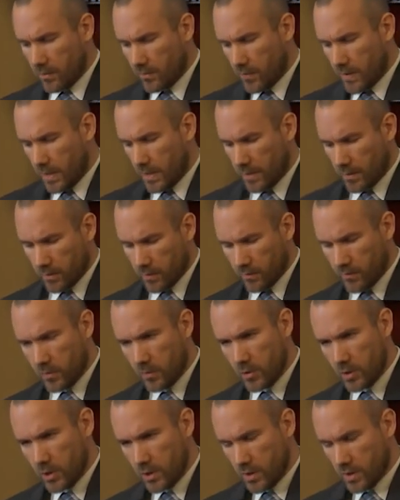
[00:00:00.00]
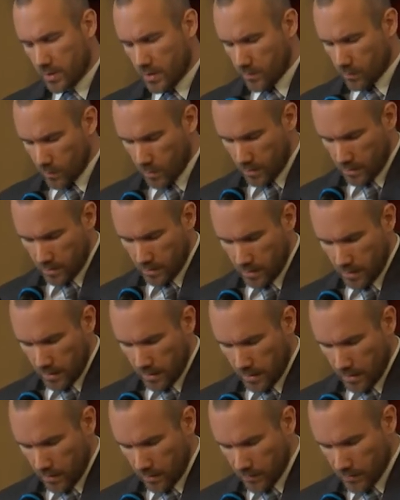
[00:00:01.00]
find in Confucianism and
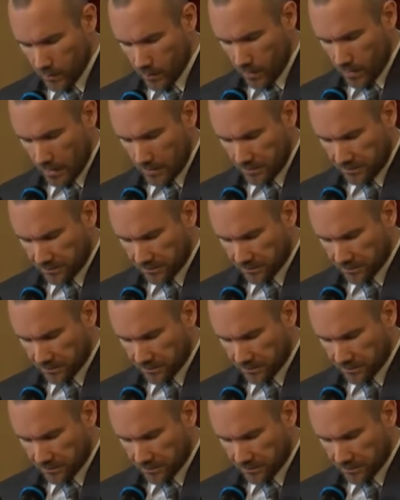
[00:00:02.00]
elsewhere.